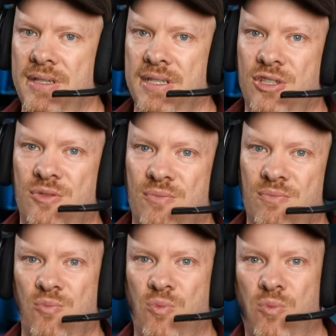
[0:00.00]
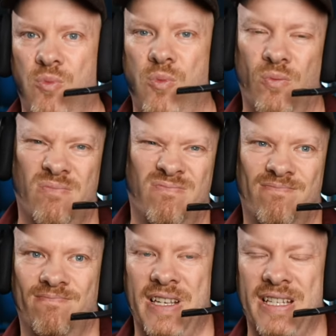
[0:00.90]
it's,
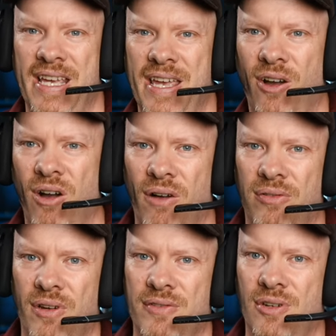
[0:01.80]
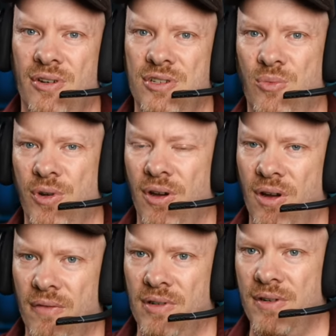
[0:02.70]
I'd say, half life size to one and a
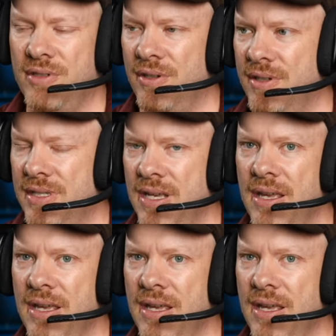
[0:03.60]
half life size.